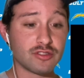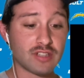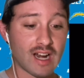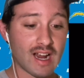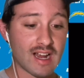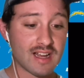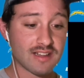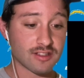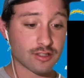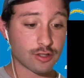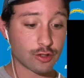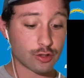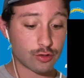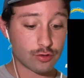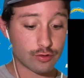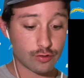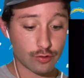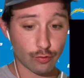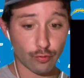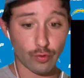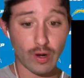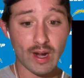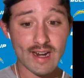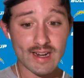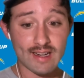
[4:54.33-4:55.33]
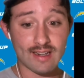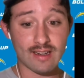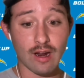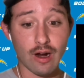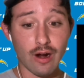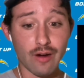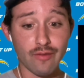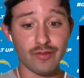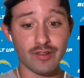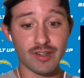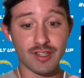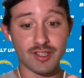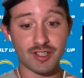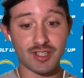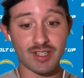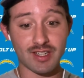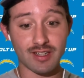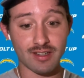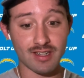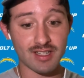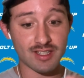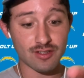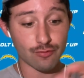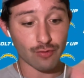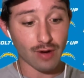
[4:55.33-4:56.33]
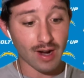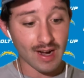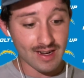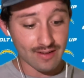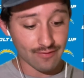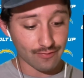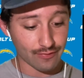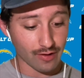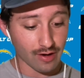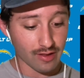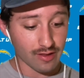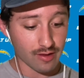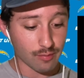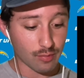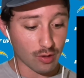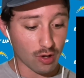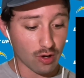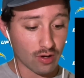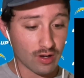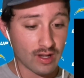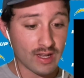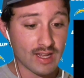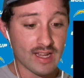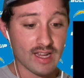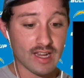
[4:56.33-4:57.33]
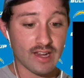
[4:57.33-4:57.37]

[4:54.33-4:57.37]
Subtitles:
has great coverage here. He's right in front of the ball.